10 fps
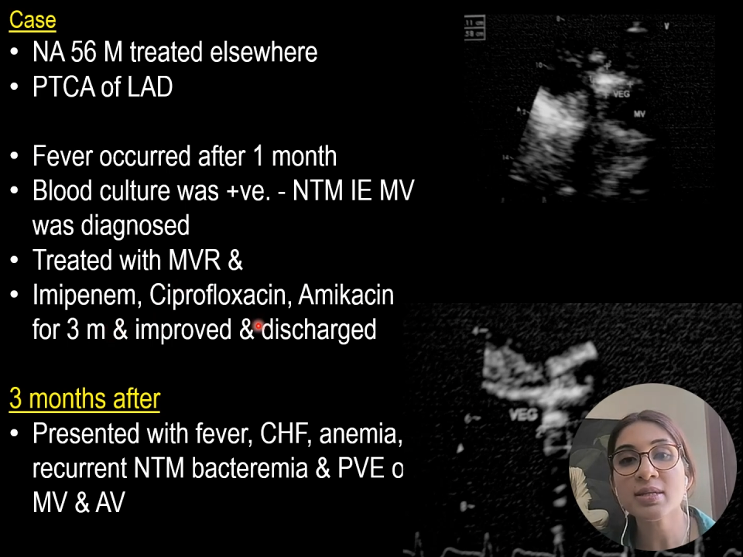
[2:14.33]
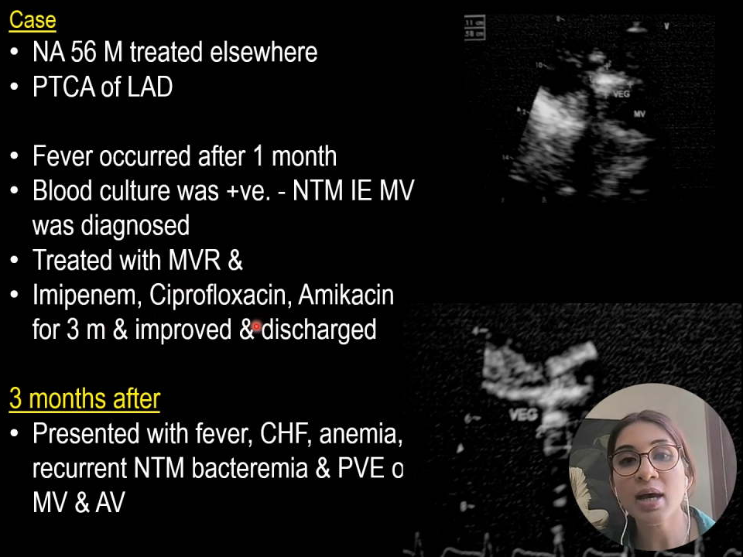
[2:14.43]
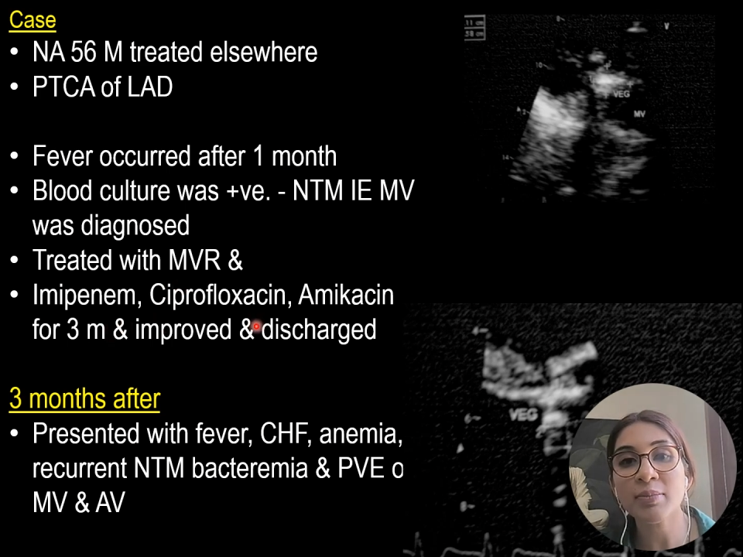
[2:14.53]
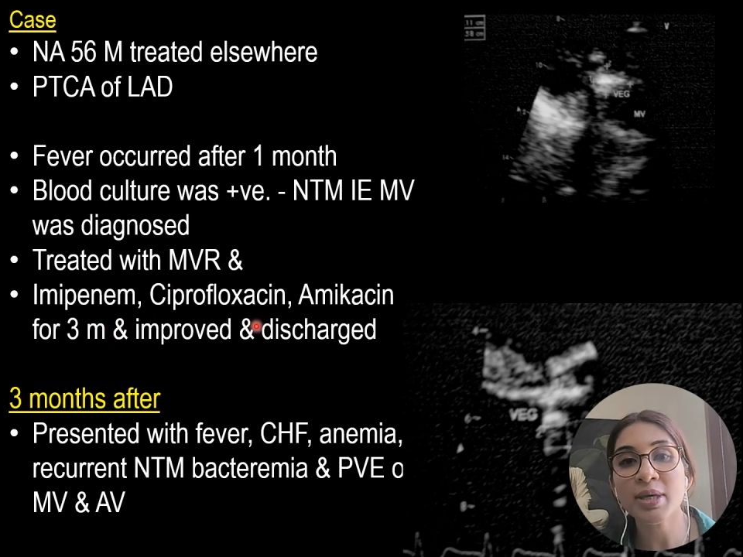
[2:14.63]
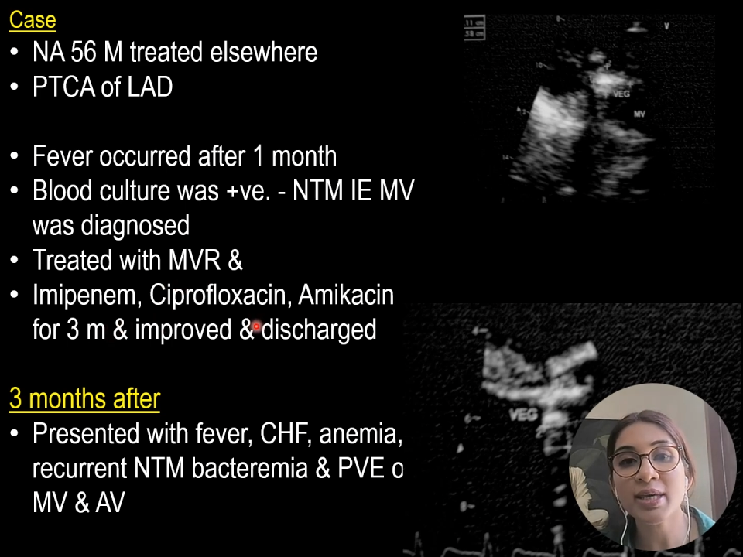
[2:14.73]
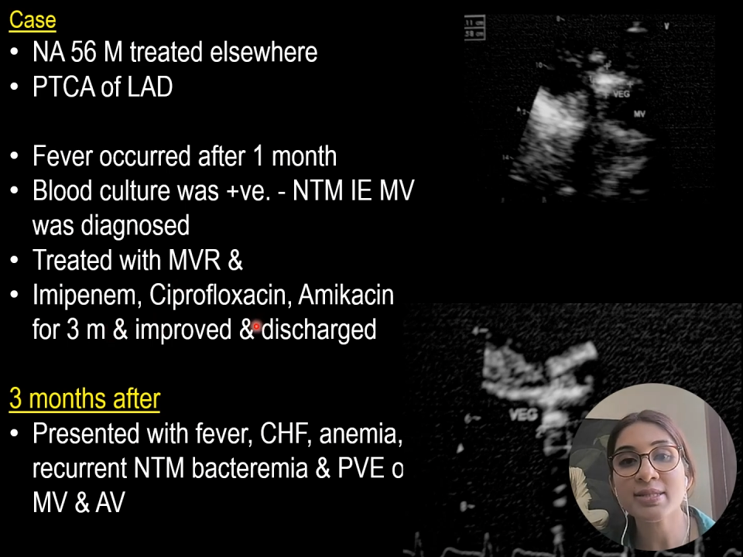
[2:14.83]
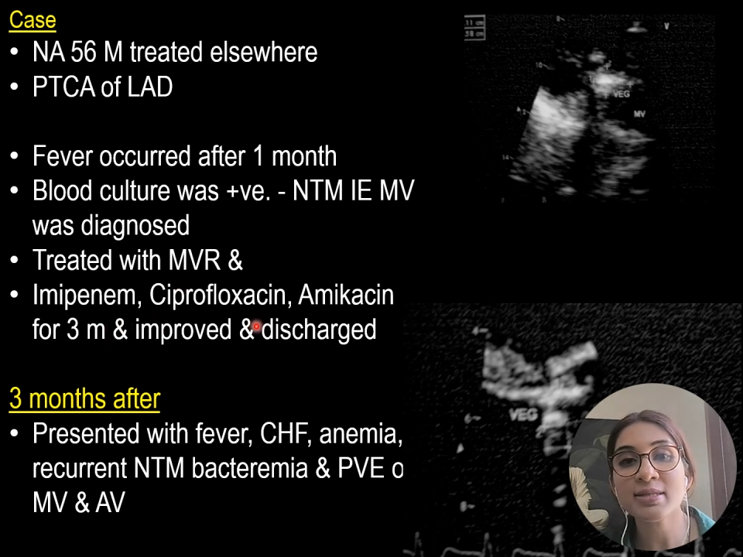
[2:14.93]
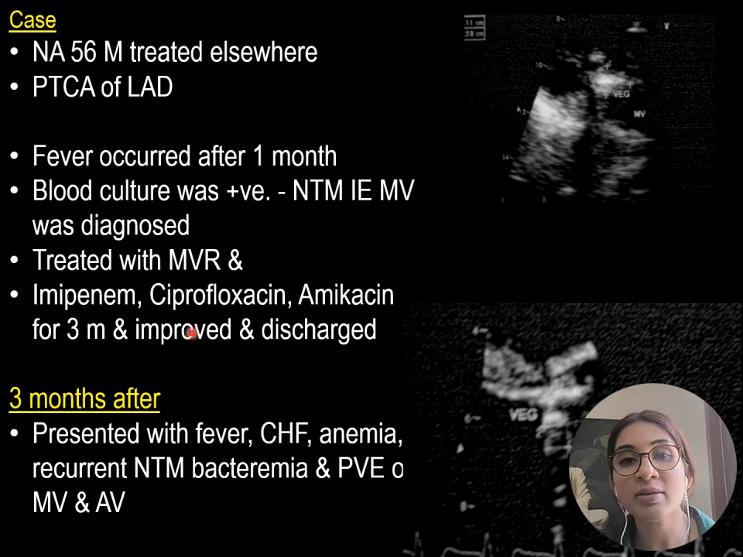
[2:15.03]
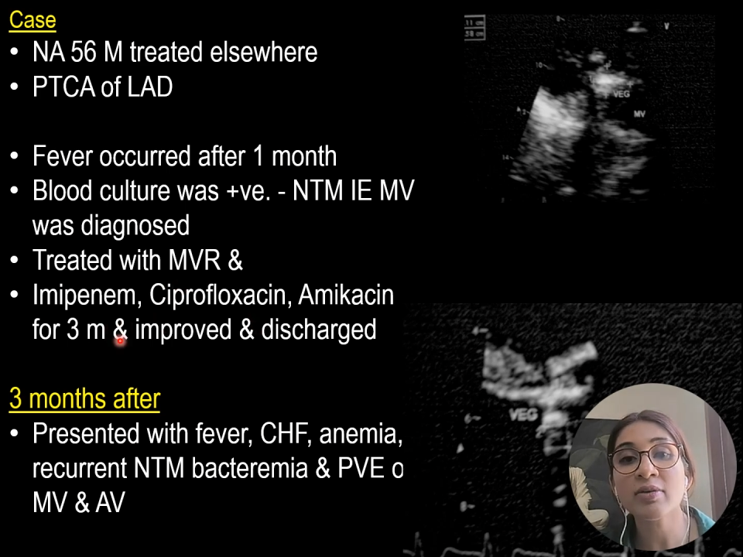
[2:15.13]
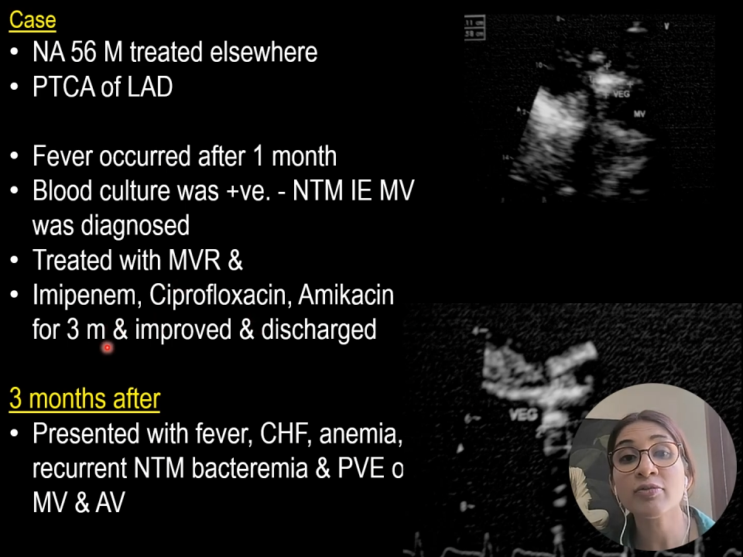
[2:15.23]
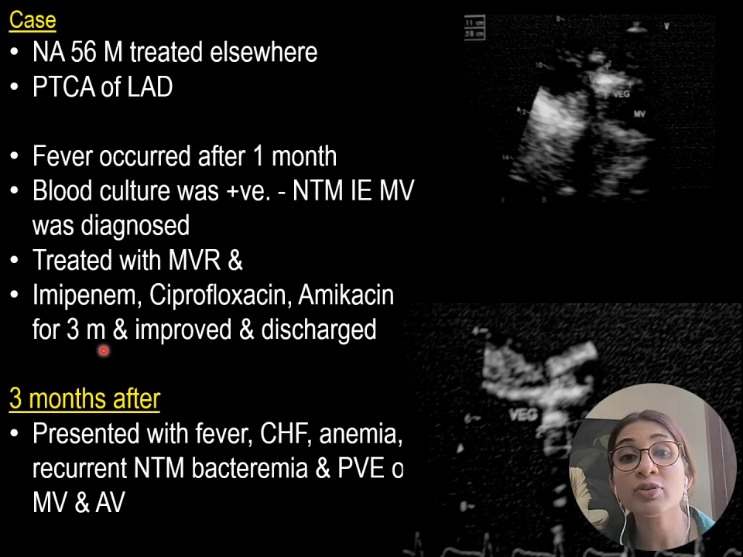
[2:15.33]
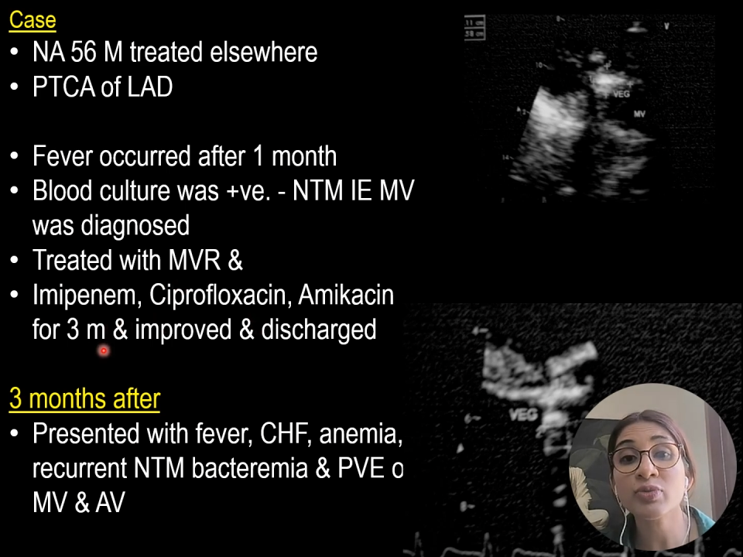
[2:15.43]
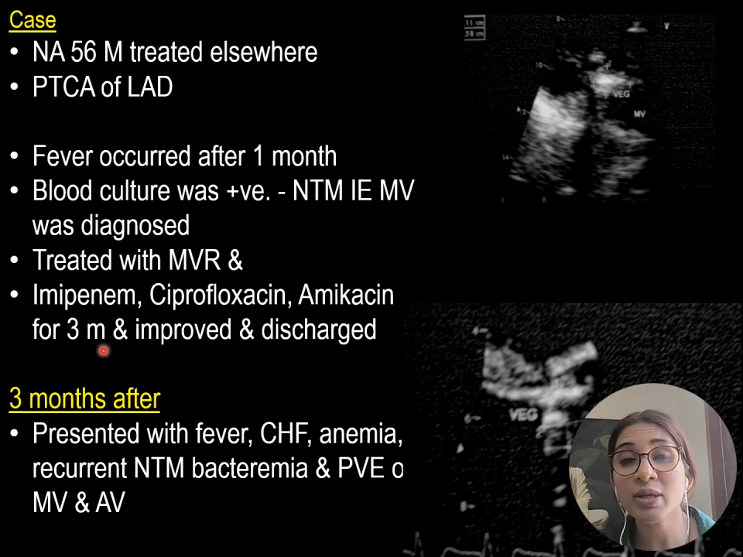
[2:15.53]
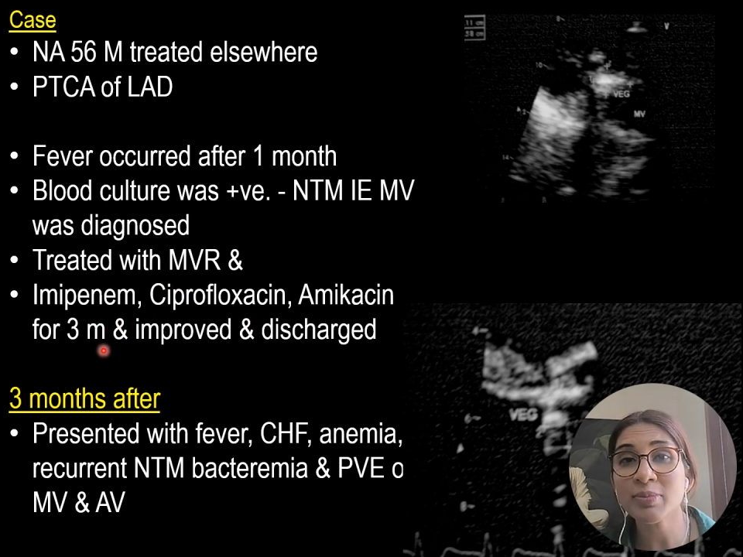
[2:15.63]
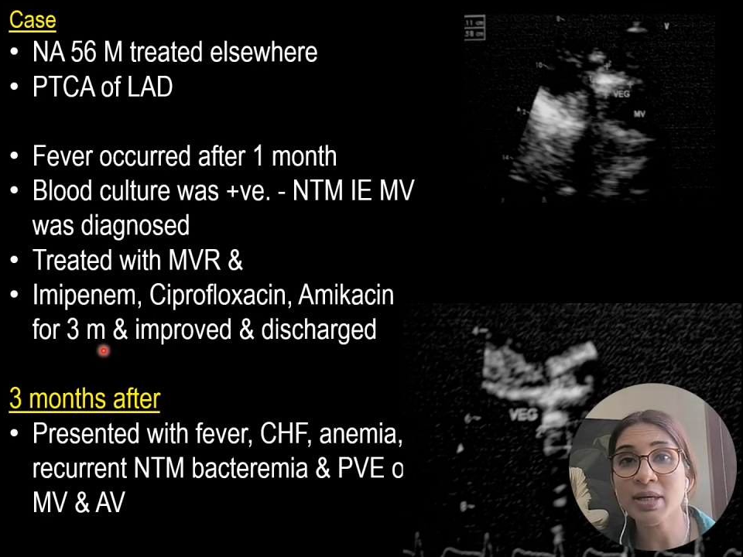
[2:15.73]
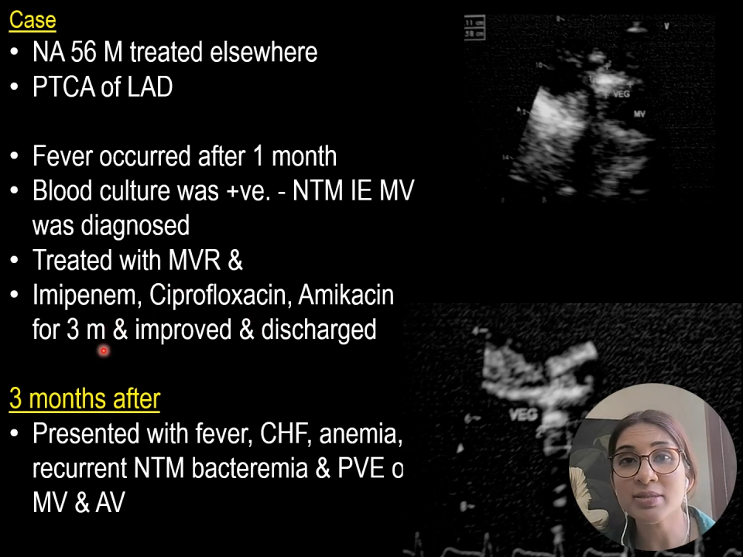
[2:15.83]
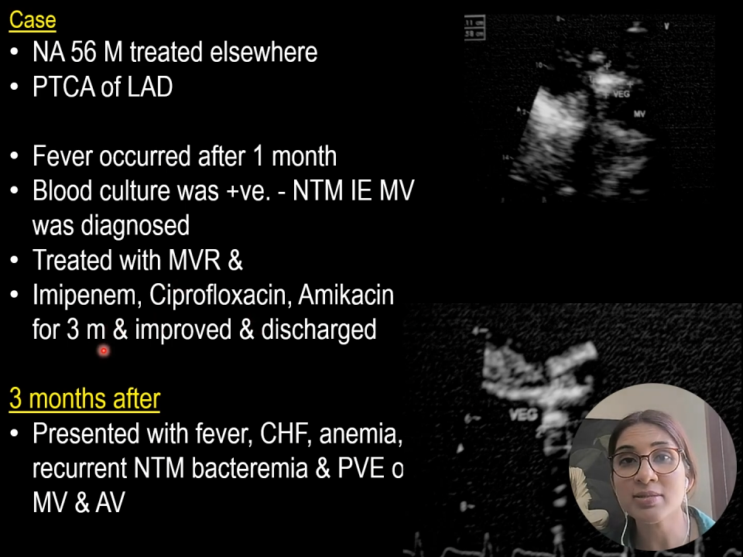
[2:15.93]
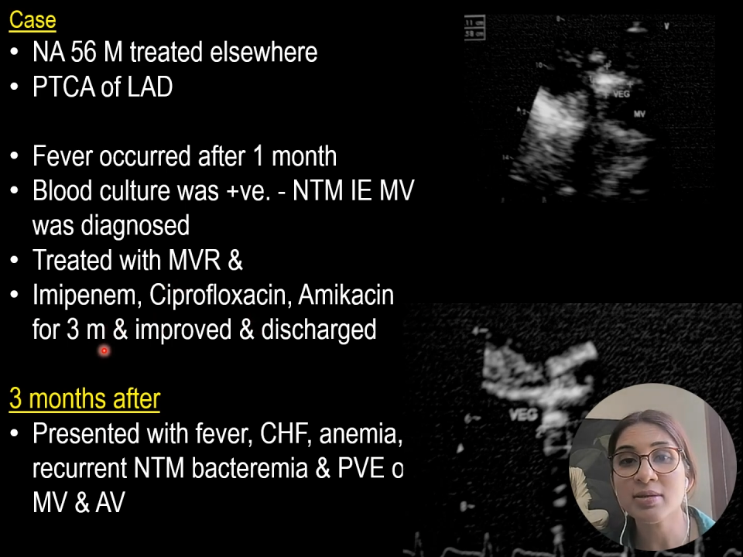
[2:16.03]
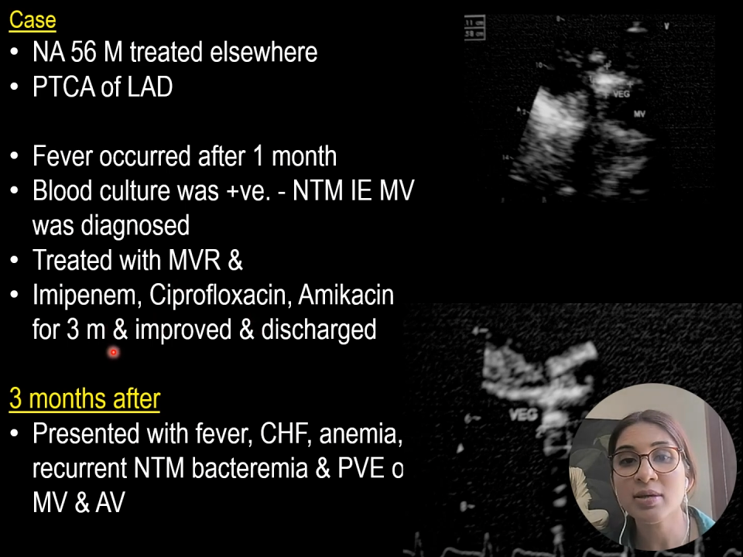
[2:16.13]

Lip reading: amikacin for 3 months.